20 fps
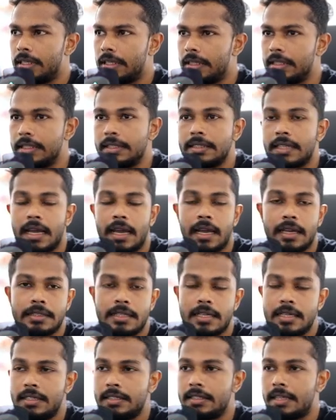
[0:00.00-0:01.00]
this
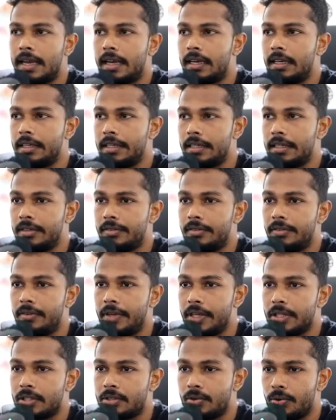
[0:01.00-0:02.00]
action is handled in
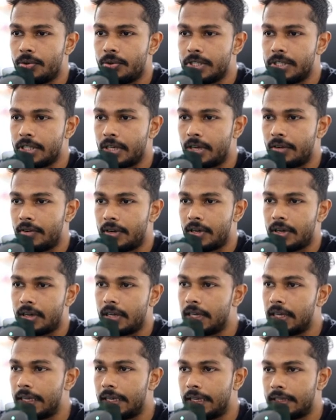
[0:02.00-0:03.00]
VS Code Java
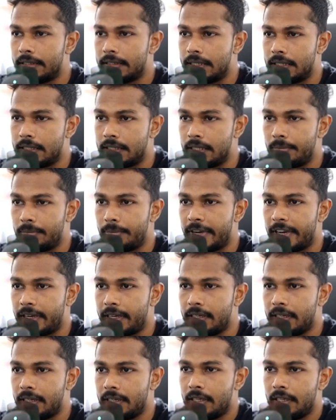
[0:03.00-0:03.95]
extension pack.